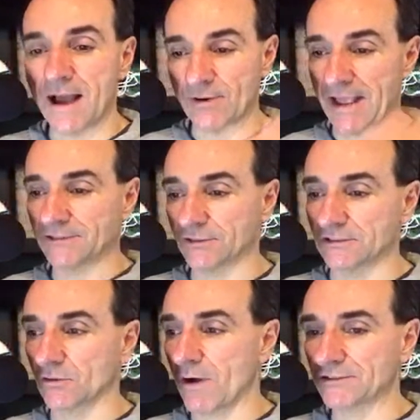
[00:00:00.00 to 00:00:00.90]
I'm going to answer
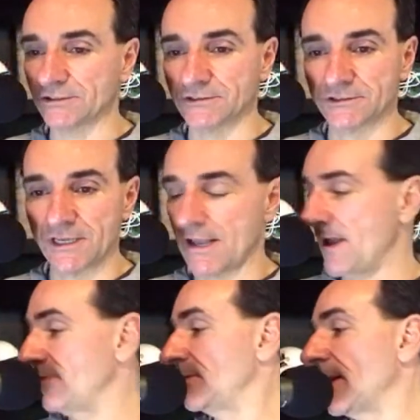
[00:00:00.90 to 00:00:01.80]
these questions,
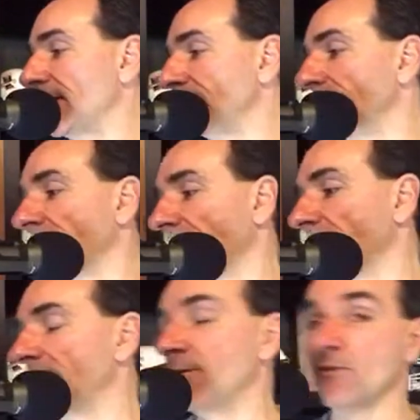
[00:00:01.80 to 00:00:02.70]
and then
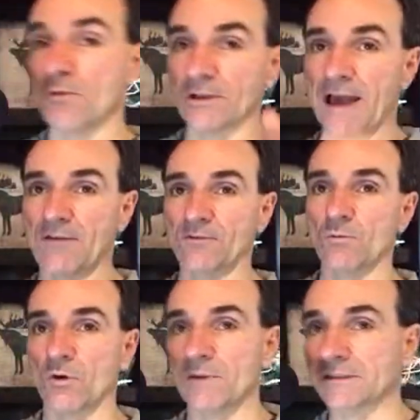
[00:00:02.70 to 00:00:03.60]
we've only got a few
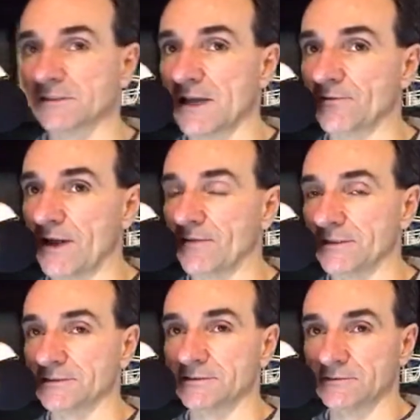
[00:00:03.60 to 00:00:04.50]
more minutes left on
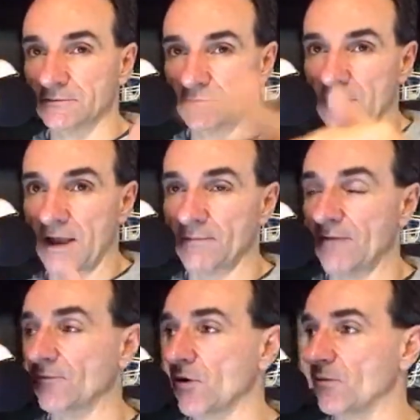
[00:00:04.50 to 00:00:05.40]
this on
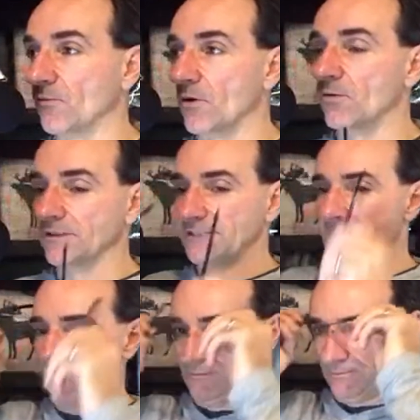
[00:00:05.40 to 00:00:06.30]
my phone before it runs
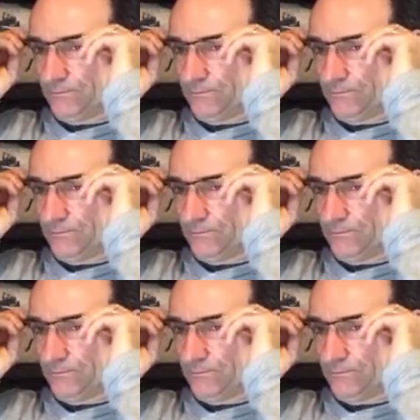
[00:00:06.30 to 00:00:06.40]
out.